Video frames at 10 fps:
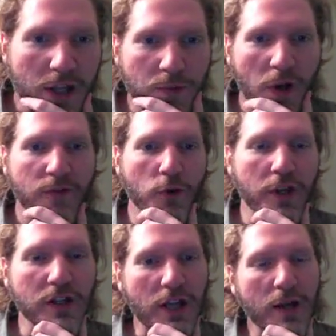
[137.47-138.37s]
getting ready for
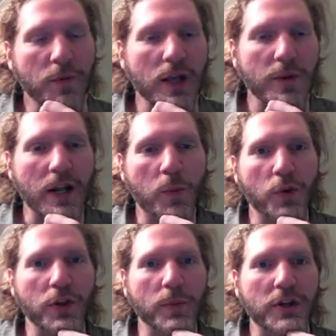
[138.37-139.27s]
the exam, keeping up
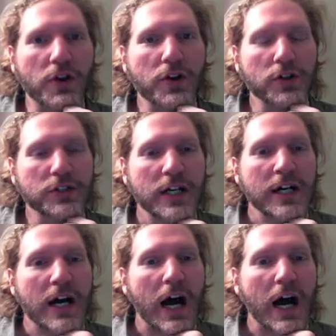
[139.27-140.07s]
with your materials.